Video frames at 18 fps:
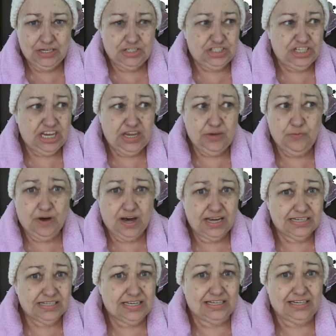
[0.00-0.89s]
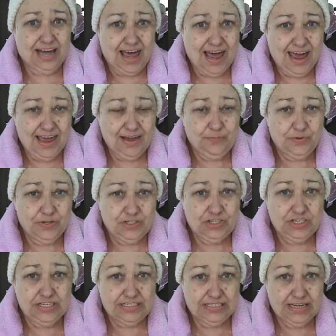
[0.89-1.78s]
She wasn't lying
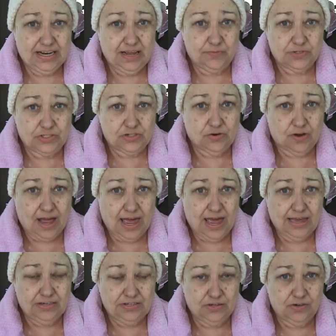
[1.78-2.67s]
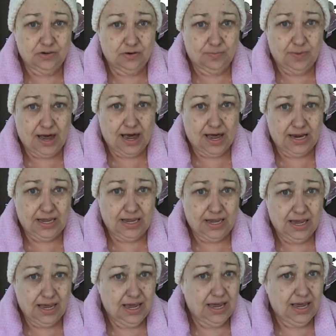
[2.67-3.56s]
when she said it was drying to your
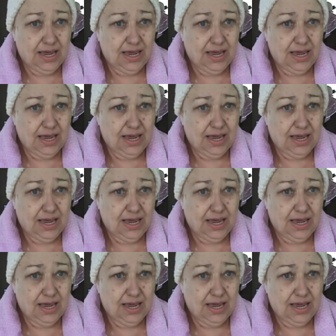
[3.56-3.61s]
body.